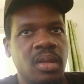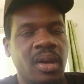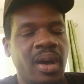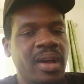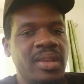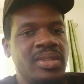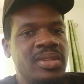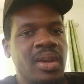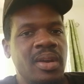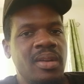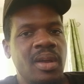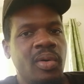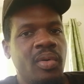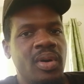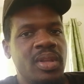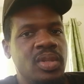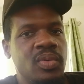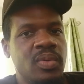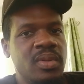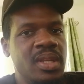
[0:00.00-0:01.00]
Cause you're not
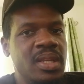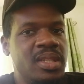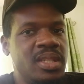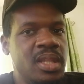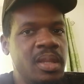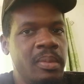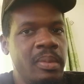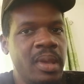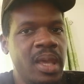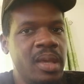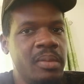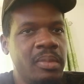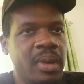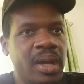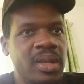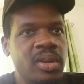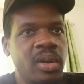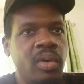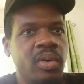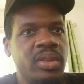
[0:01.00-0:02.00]
going to win this debate,
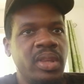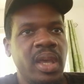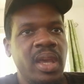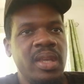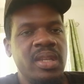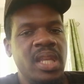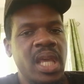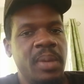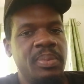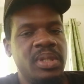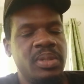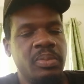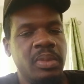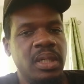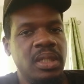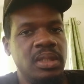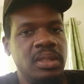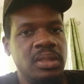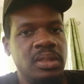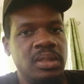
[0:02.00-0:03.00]
man. You're out of your depths,
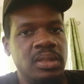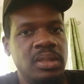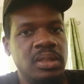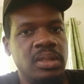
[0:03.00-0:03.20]
man.